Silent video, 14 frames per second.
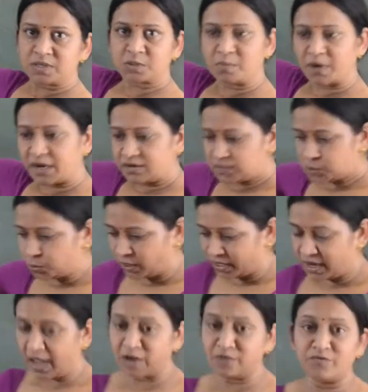minus 1,
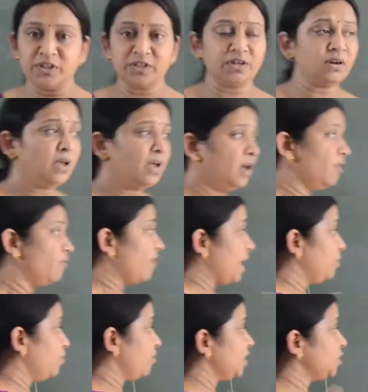and within
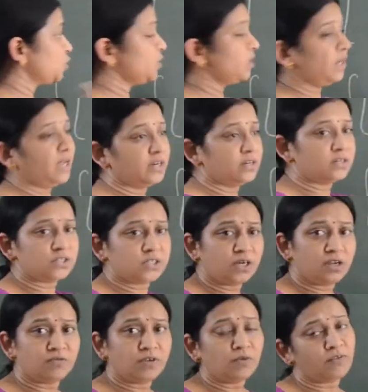vibrational energy
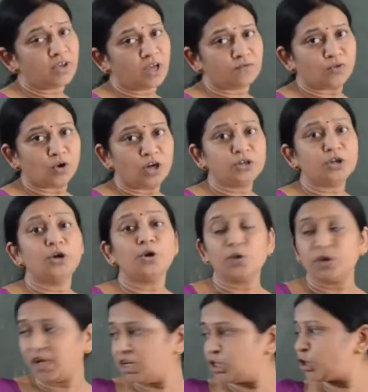level we have got
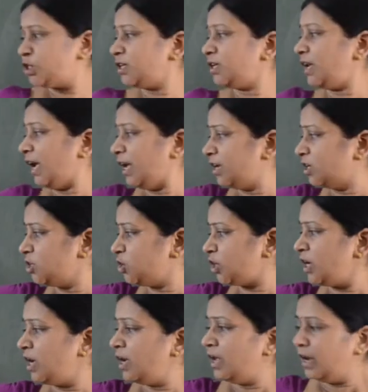rotational energy
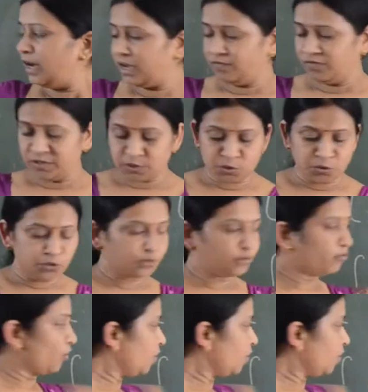levels. So, to draw